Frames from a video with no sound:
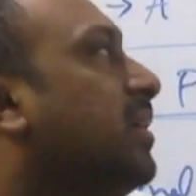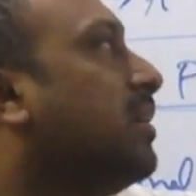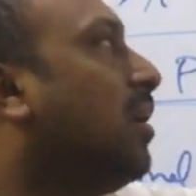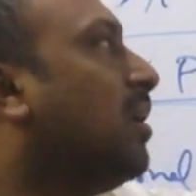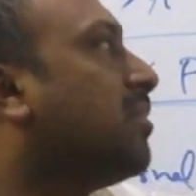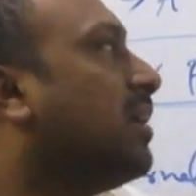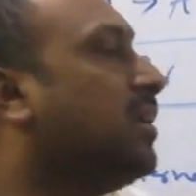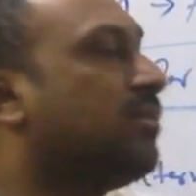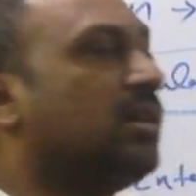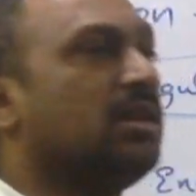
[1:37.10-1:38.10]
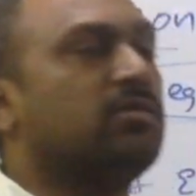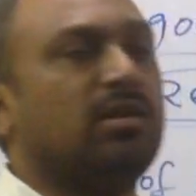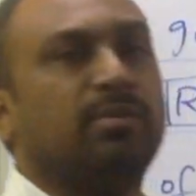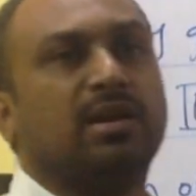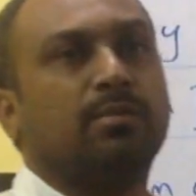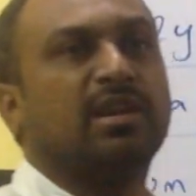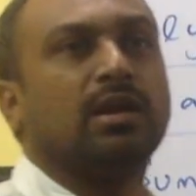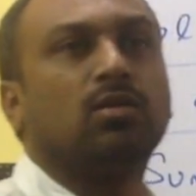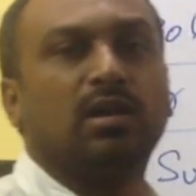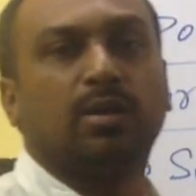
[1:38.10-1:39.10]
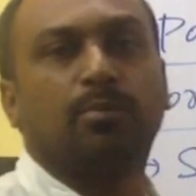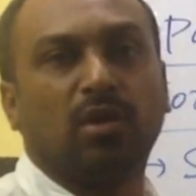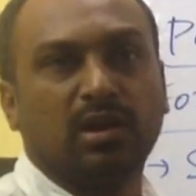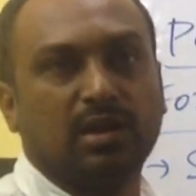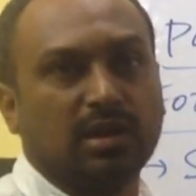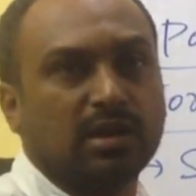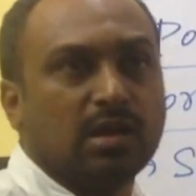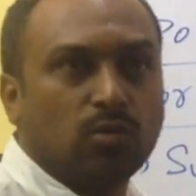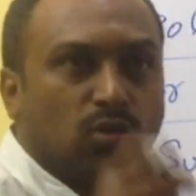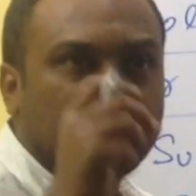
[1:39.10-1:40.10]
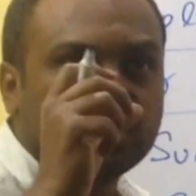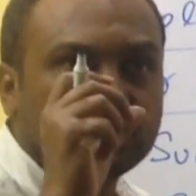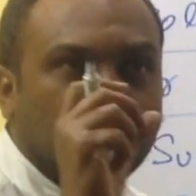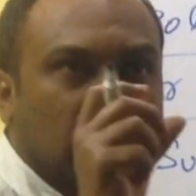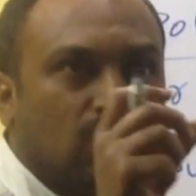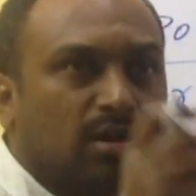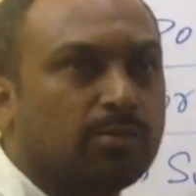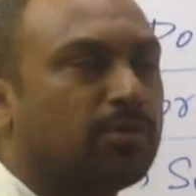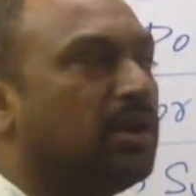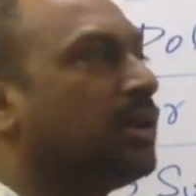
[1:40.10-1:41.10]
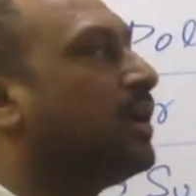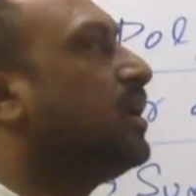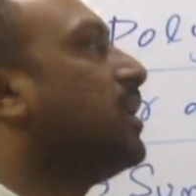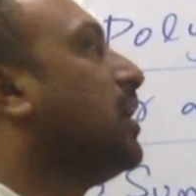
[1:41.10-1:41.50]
with all sides are equal become a regular polygon. What is a regular polygon? A